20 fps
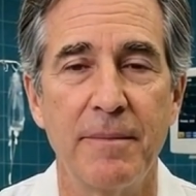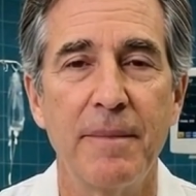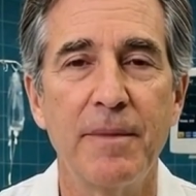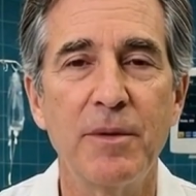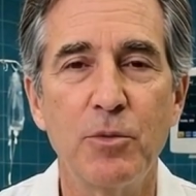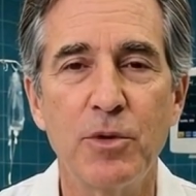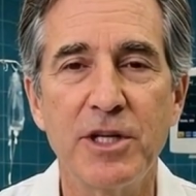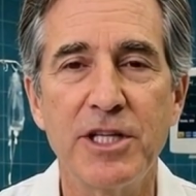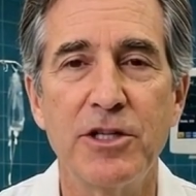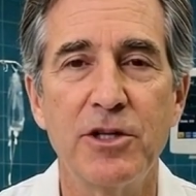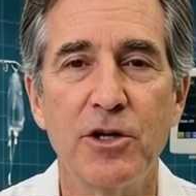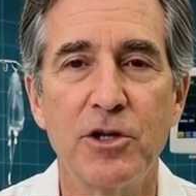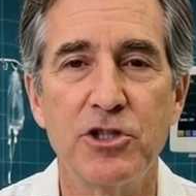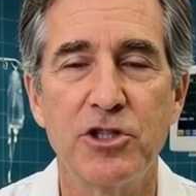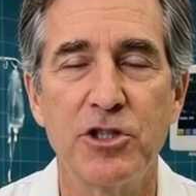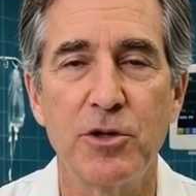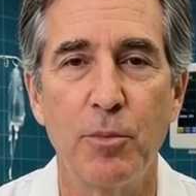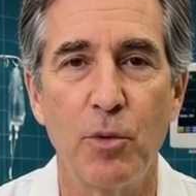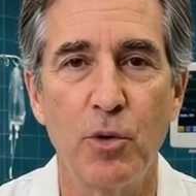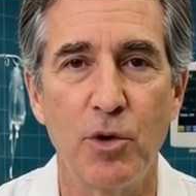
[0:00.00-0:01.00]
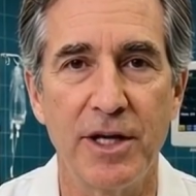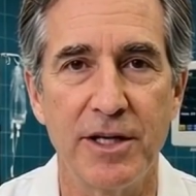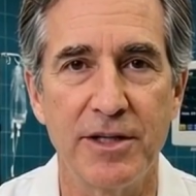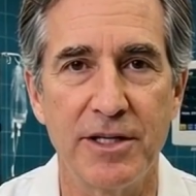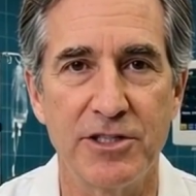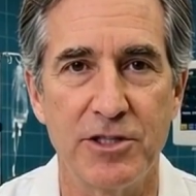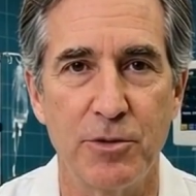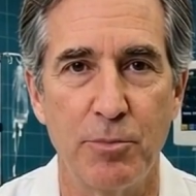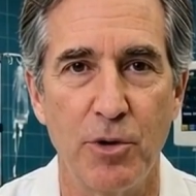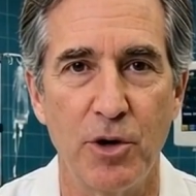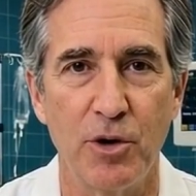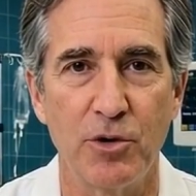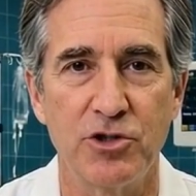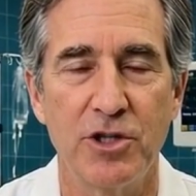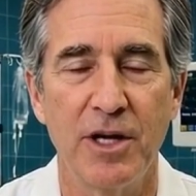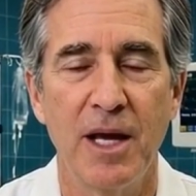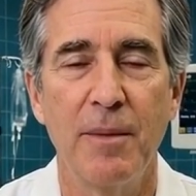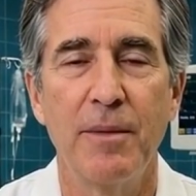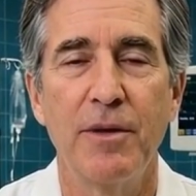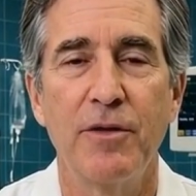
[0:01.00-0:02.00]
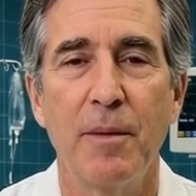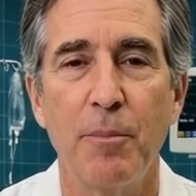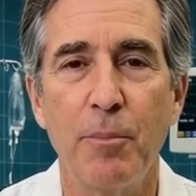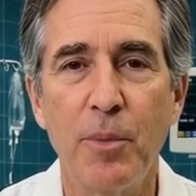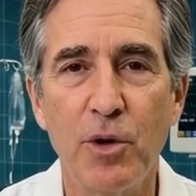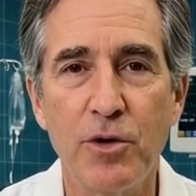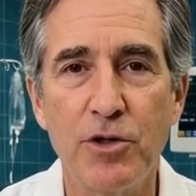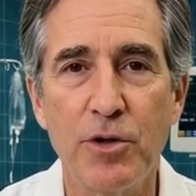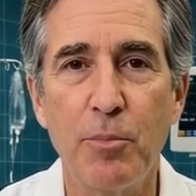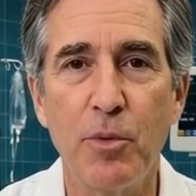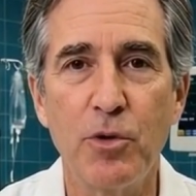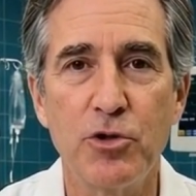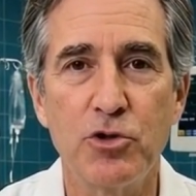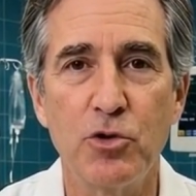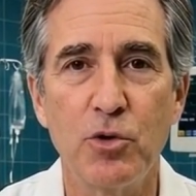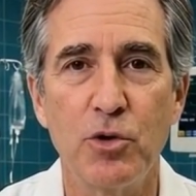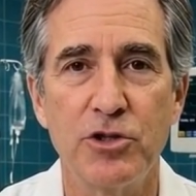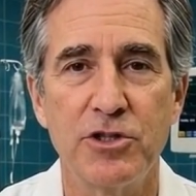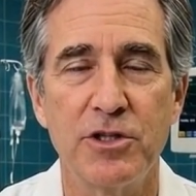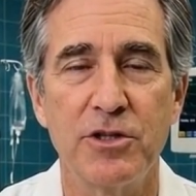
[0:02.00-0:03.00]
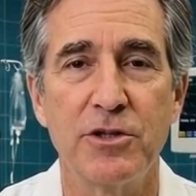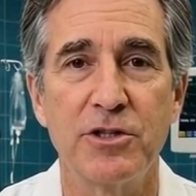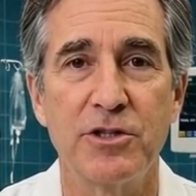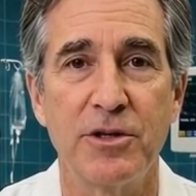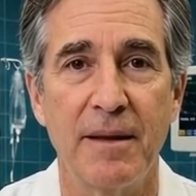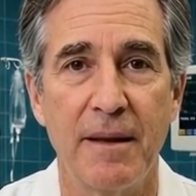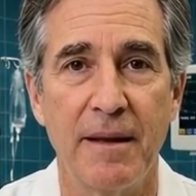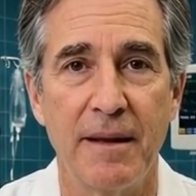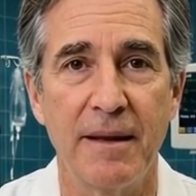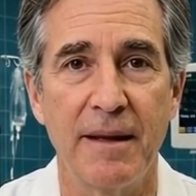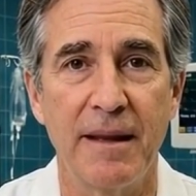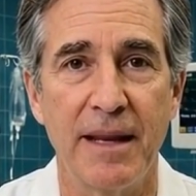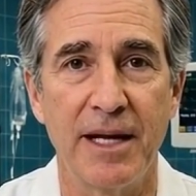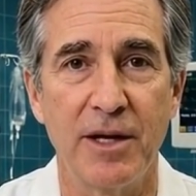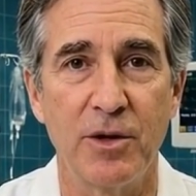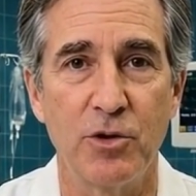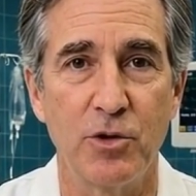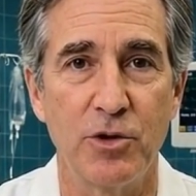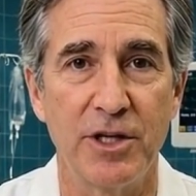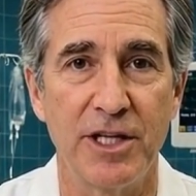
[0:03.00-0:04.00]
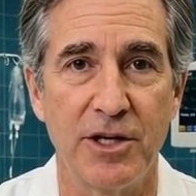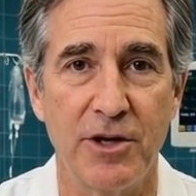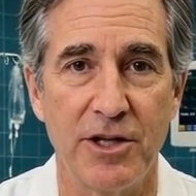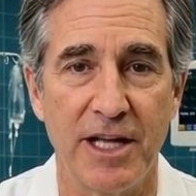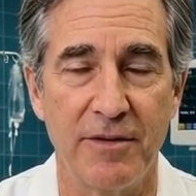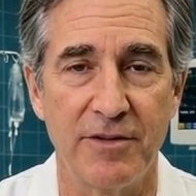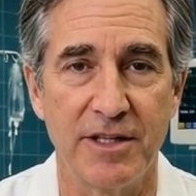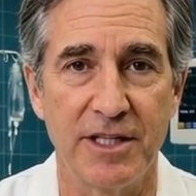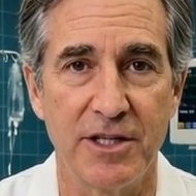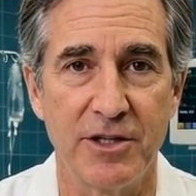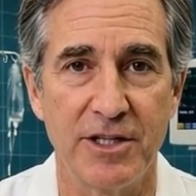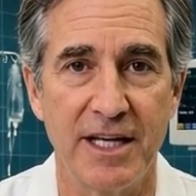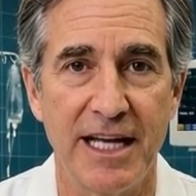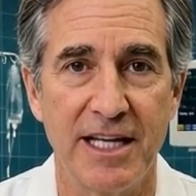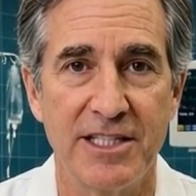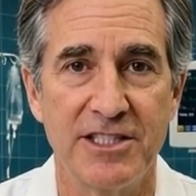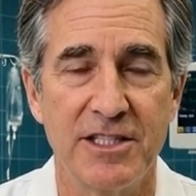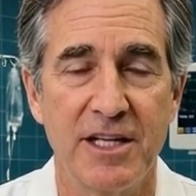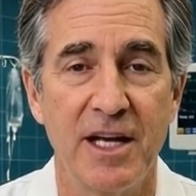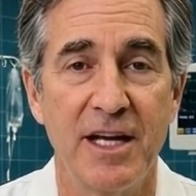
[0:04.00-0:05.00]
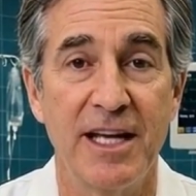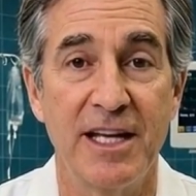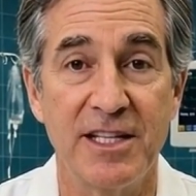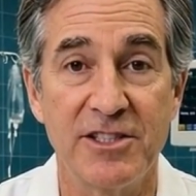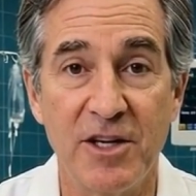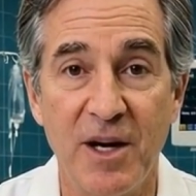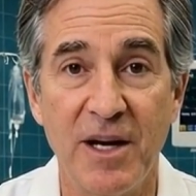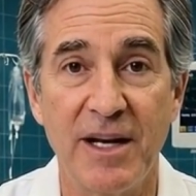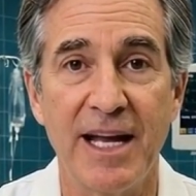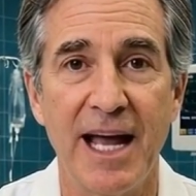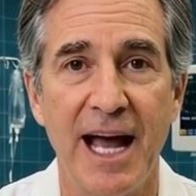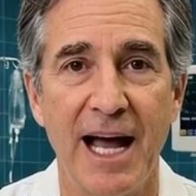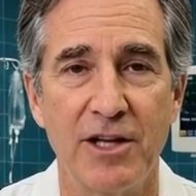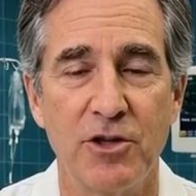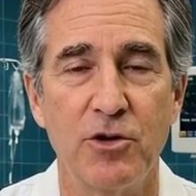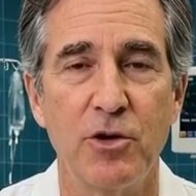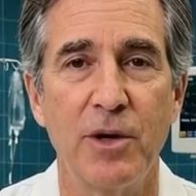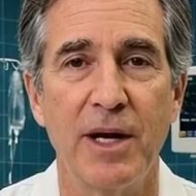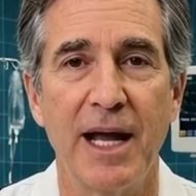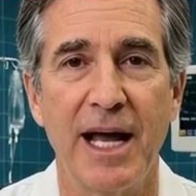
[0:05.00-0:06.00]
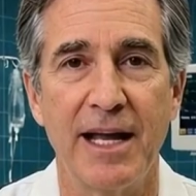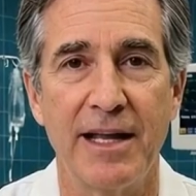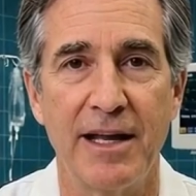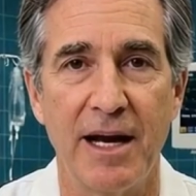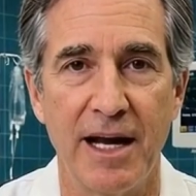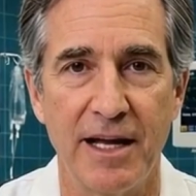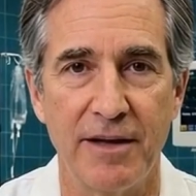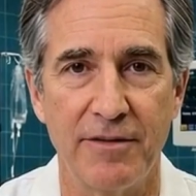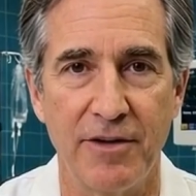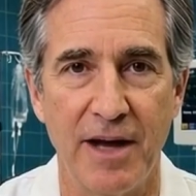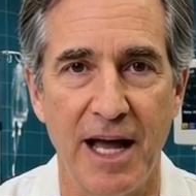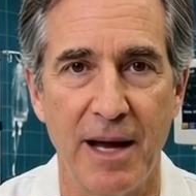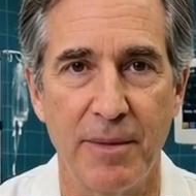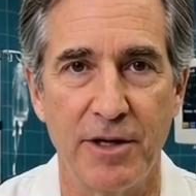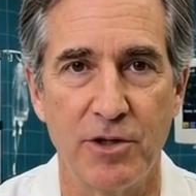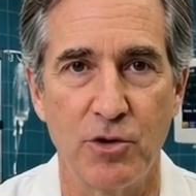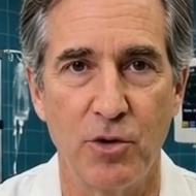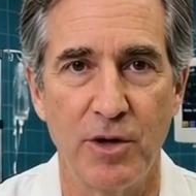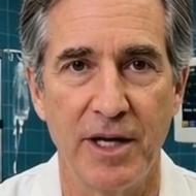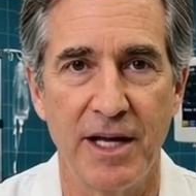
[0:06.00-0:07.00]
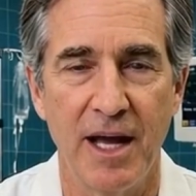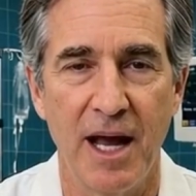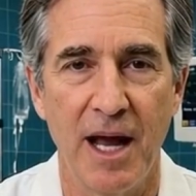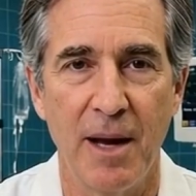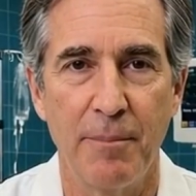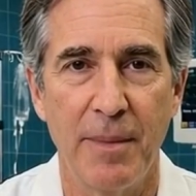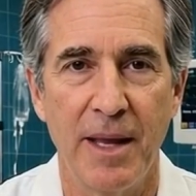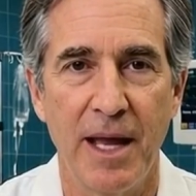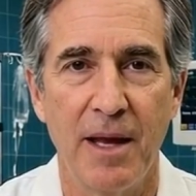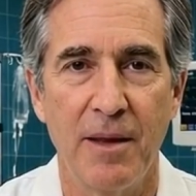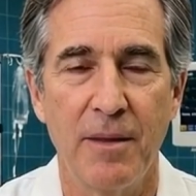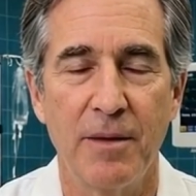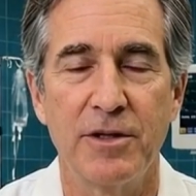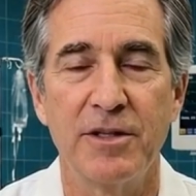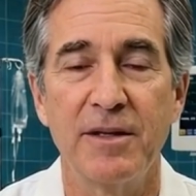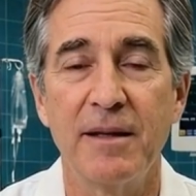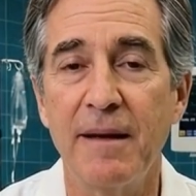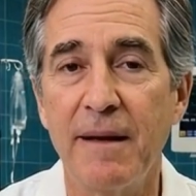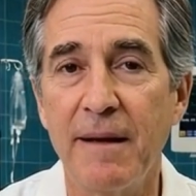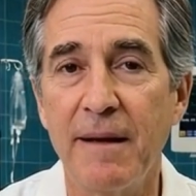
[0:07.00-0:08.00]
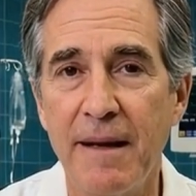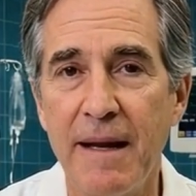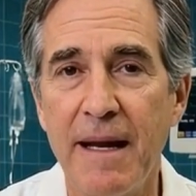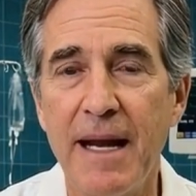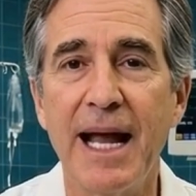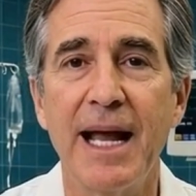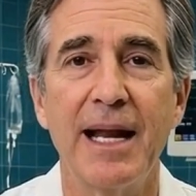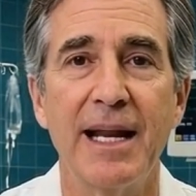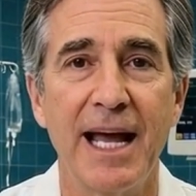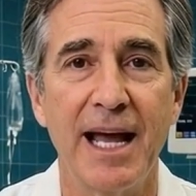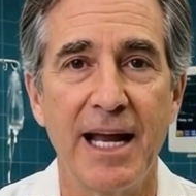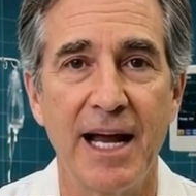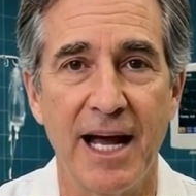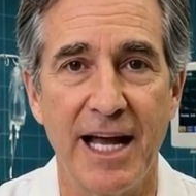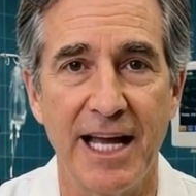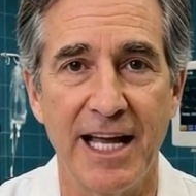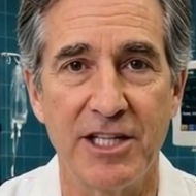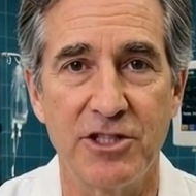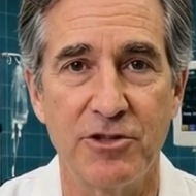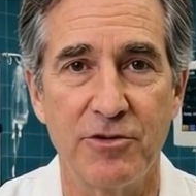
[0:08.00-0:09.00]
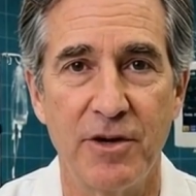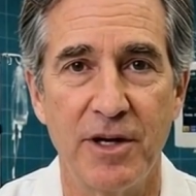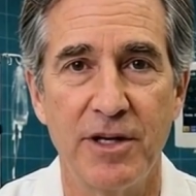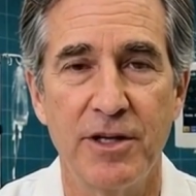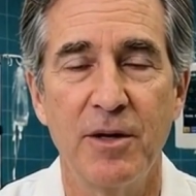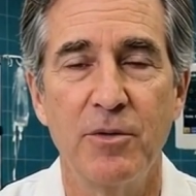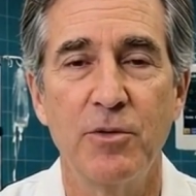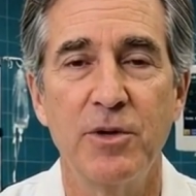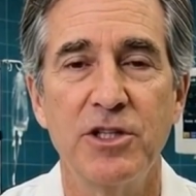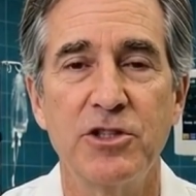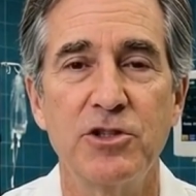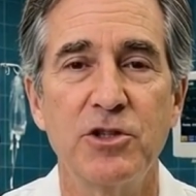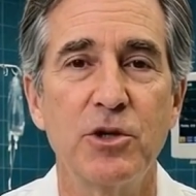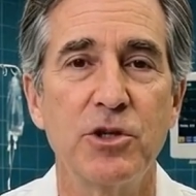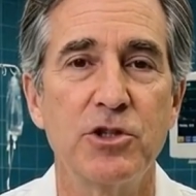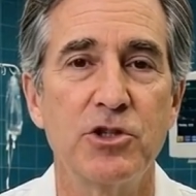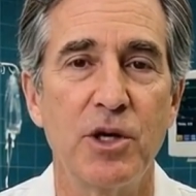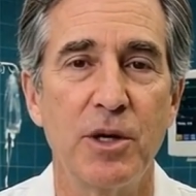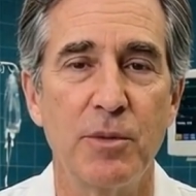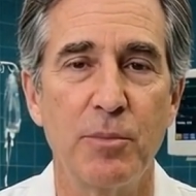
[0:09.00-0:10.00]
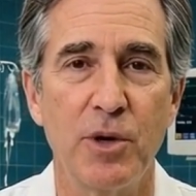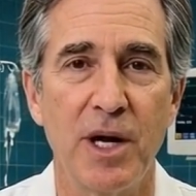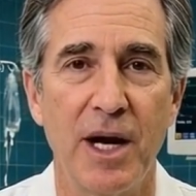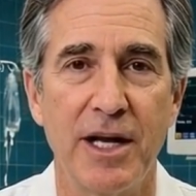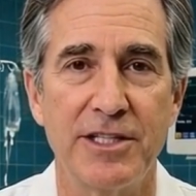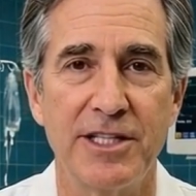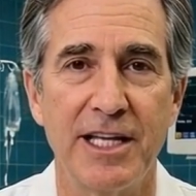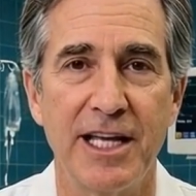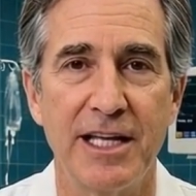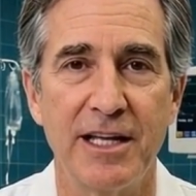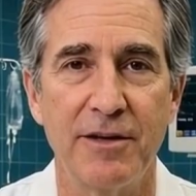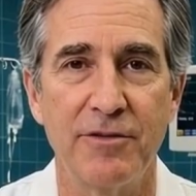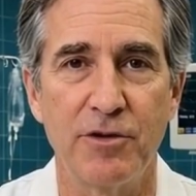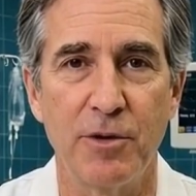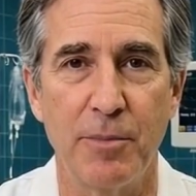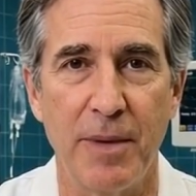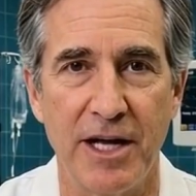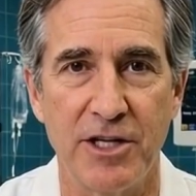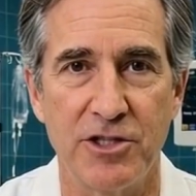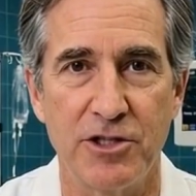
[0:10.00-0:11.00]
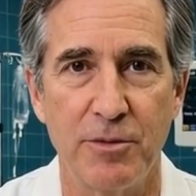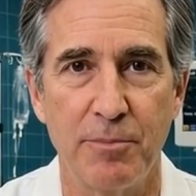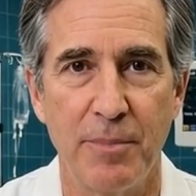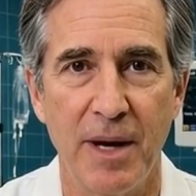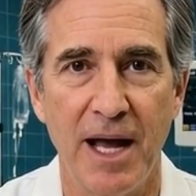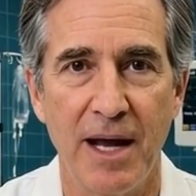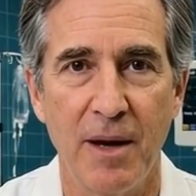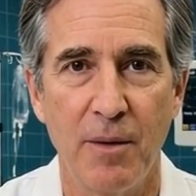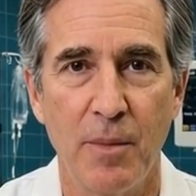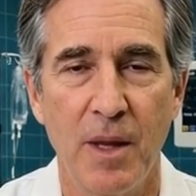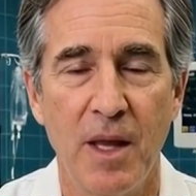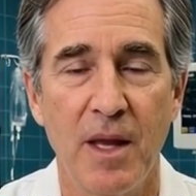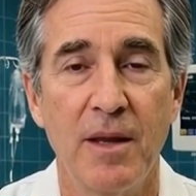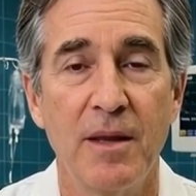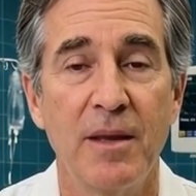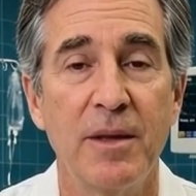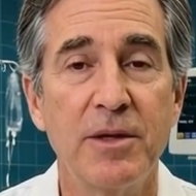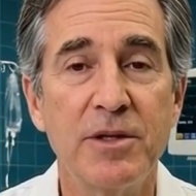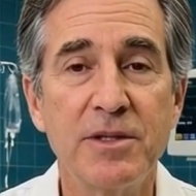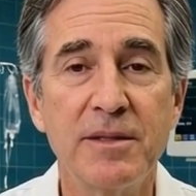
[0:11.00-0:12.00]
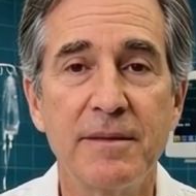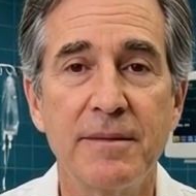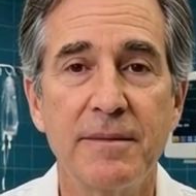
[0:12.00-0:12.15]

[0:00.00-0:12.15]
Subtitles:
The research supporting this approach comes from multiple sources, including Cleveland Clinic studies on natural anti-inflammatory compounds and NIH-funded research on prostate inflammation biomarkers.